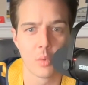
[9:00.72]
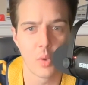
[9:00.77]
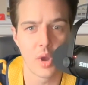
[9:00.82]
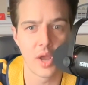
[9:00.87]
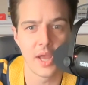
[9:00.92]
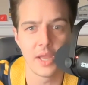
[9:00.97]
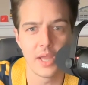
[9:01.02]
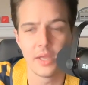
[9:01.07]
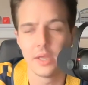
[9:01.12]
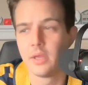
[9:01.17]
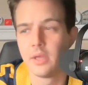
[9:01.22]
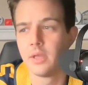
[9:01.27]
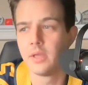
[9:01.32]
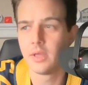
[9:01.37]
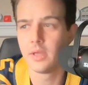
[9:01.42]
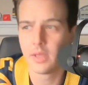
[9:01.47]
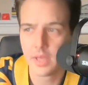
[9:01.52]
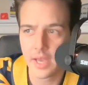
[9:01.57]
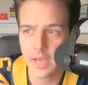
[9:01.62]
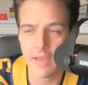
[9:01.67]
way,
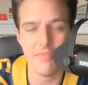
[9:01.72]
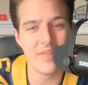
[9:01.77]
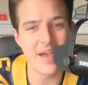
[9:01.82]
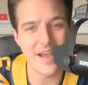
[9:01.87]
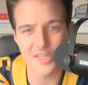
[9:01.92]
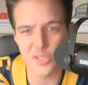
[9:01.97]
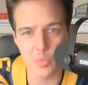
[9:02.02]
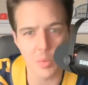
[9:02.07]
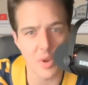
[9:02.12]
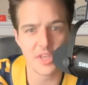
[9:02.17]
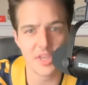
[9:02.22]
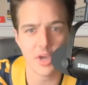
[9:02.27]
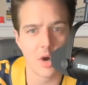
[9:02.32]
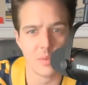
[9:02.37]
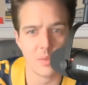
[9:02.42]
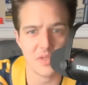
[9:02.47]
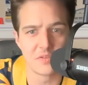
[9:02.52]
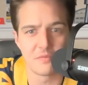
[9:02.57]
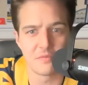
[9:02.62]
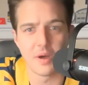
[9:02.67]
and that's why you
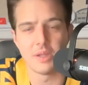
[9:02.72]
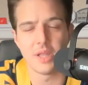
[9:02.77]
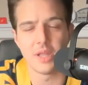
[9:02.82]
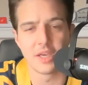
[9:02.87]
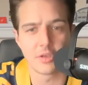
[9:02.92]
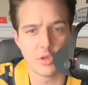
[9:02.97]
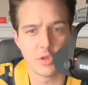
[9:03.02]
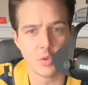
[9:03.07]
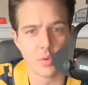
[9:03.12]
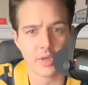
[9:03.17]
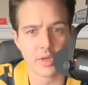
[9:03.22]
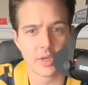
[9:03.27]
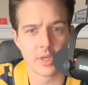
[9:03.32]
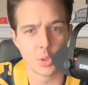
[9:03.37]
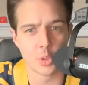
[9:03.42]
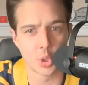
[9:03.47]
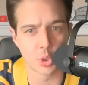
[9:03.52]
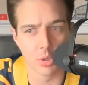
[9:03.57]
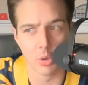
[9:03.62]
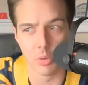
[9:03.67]
always felt like you were in
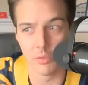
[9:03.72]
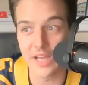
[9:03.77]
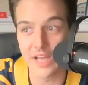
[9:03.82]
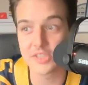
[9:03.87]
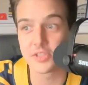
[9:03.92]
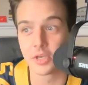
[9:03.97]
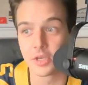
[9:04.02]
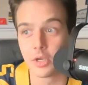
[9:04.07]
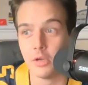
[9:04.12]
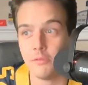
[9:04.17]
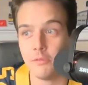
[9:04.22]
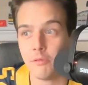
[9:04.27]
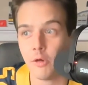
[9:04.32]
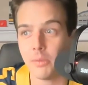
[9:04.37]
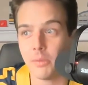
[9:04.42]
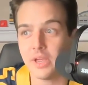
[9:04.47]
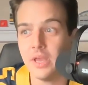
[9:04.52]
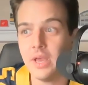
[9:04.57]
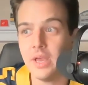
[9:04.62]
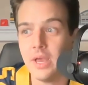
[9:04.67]
control. That's the good for
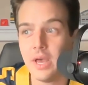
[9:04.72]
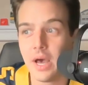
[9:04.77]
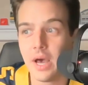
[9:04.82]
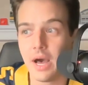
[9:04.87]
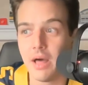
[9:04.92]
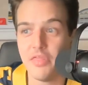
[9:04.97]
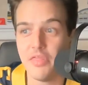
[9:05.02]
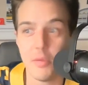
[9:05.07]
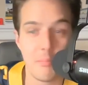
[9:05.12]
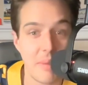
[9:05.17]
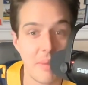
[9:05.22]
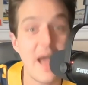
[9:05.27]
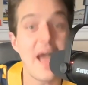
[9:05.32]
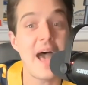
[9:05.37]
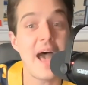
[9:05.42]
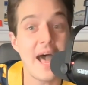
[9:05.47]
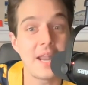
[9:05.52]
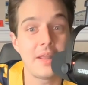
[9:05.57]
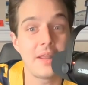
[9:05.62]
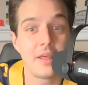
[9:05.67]
me. The
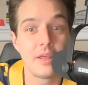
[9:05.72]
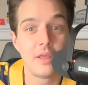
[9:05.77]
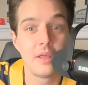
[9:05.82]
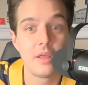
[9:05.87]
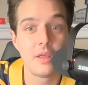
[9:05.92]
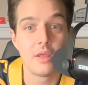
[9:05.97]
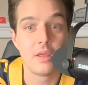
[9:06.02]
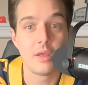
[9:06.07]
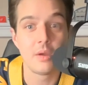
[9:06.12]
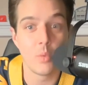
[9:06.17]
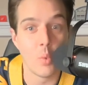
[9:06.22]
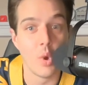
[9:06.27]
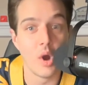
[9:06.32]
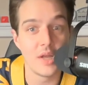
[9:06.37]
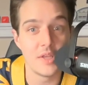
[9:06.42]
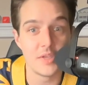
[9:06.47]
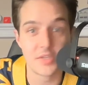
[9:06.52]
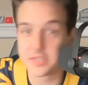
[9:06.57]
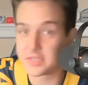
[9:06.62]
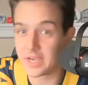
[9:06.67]
bad
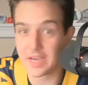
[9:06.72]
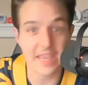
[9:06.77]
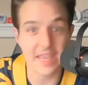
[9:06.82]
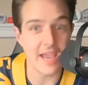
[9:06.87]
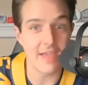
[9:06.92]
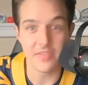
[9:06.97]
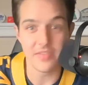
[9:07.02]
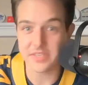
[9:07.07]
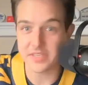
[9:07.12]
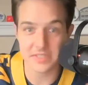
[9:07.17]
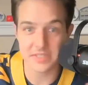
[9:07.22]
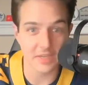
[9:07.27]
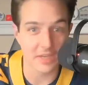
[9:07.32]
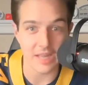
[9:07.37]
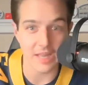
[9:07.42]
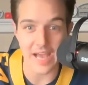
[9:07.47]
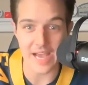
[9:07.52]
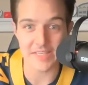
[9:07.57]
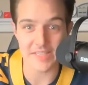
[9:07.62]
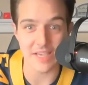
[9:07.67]
was, again, this is a
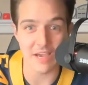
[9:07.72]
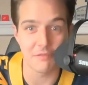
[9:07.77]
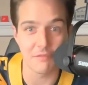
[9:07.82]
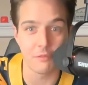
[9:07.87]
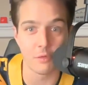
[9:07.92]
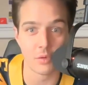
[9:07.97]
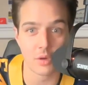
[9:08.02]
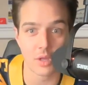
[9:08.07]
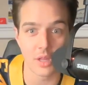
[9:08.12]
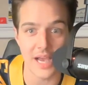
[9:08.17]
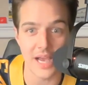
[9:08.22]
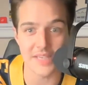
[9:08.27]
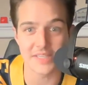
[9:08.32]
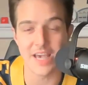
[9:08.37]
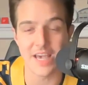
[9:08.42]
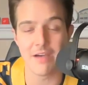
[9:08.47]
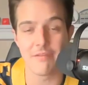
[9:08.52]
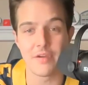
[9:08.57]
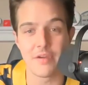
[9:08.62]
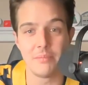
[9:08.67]
glass half full, glass
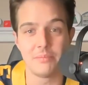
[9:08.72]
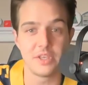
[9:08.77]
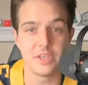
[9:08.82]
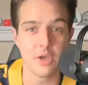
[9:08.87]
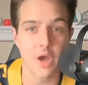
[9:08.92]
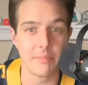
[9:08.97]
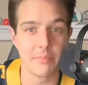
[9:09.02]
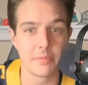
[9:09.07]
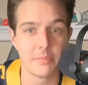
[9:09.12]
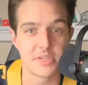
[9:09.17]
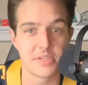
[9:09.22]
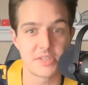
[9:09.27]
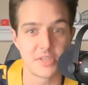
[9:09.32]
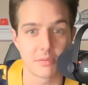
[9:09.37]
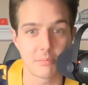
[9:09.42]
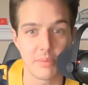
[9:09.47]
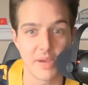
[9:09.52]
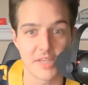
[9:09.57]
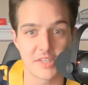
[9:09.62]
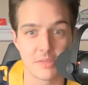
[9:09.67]
half empty,
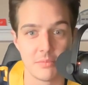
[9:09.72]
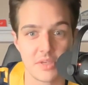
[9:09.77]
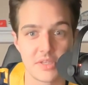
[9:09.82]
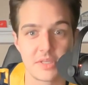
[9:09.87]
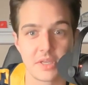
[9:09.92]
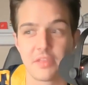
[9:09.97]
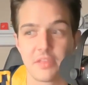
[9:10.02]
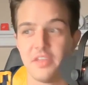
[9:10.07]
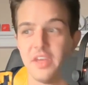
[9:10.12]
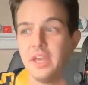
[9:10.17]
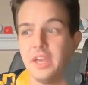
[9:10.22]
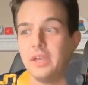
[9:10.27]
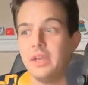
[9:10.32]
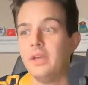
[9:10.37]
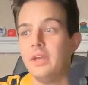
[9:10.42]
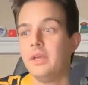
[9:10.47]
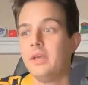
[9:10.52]
optimistic, pessimistic thing.